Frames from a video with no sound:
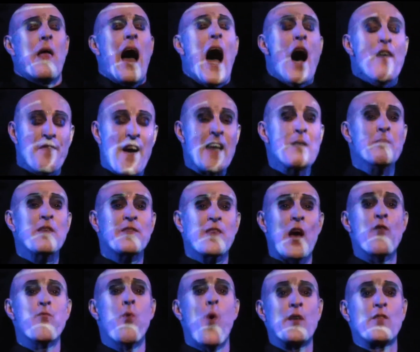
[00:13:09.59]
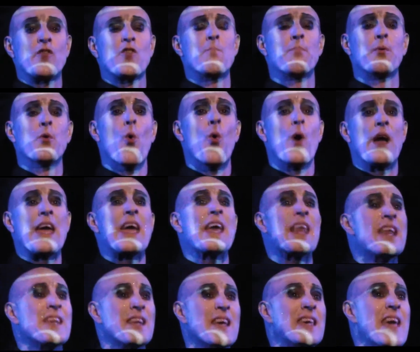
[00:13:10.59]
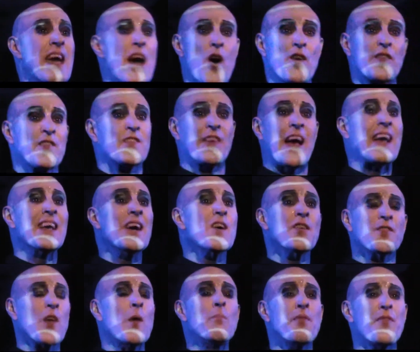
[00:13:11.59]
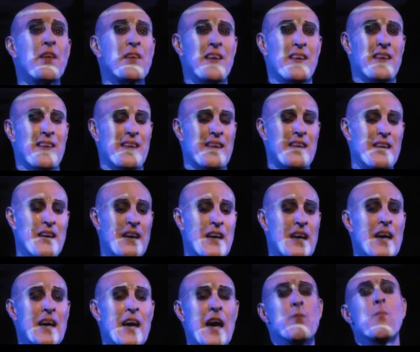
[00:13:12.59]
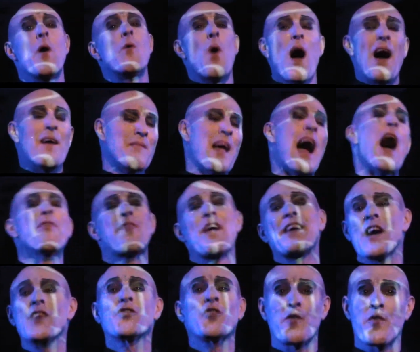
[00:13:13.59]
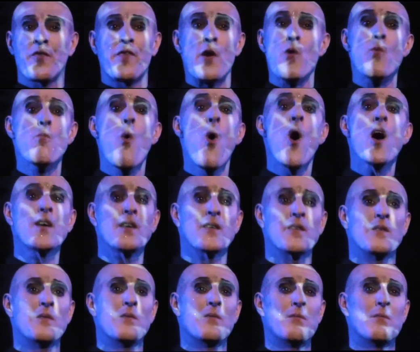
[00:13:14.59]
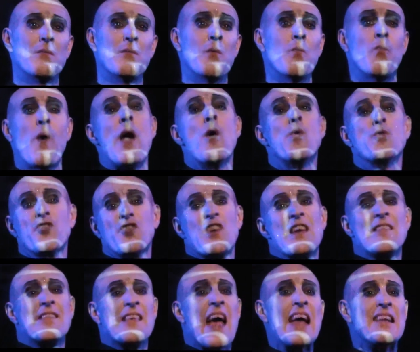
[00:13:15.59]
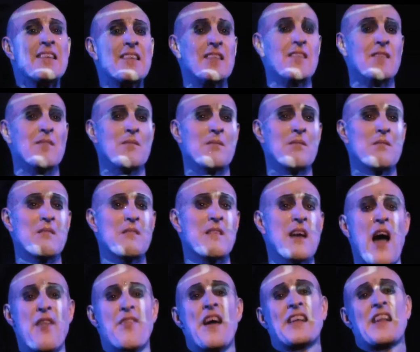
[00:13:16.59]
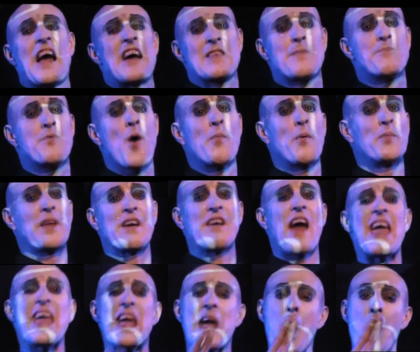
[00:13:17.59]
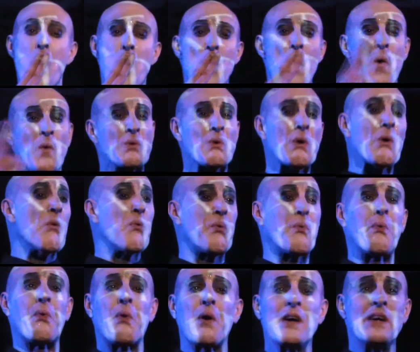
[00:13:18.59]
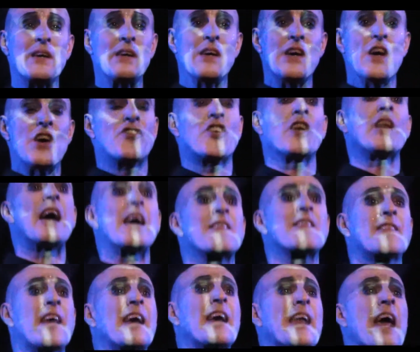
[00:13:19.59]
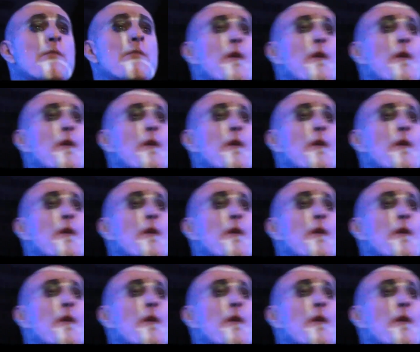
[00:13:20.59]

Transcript: find myself wanting to blow air into you or sing or something. And well, I think I should feel more. Well, she said, I think that's probably right. She lit a cigarette